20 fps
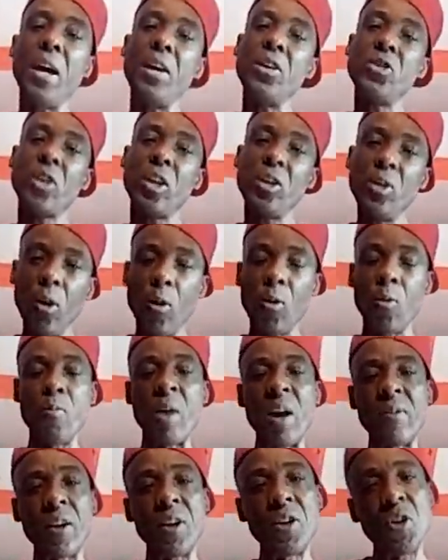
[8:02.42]
I say, yo, me
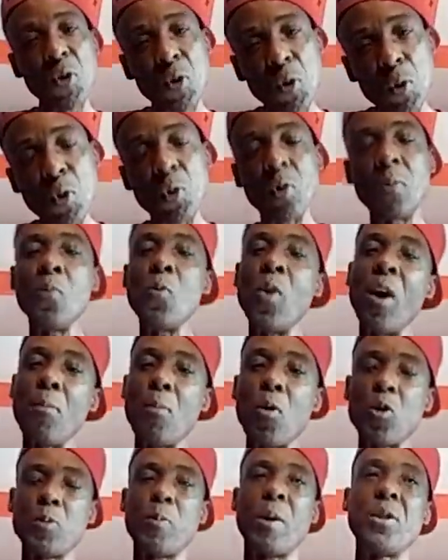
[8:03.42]
have a new group to move man,
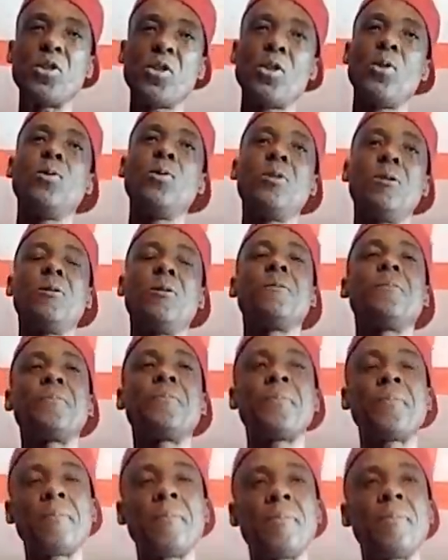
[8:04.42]
boss, on the song, you know.
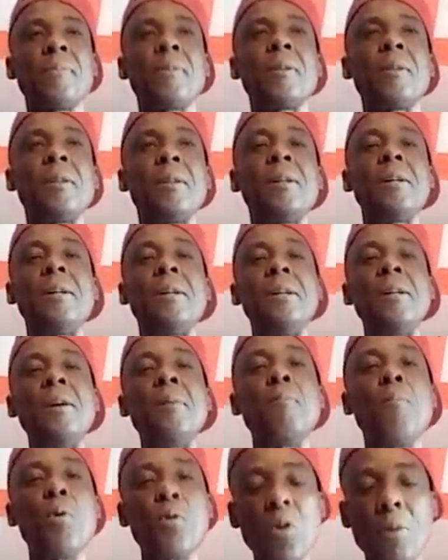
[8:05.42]
Mm-hmm.
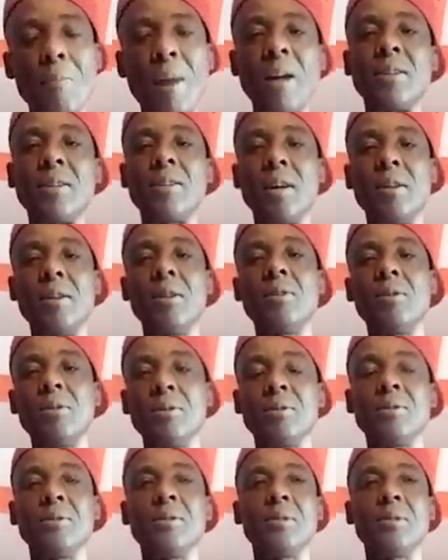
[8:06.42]
Name Burro Banton, you know.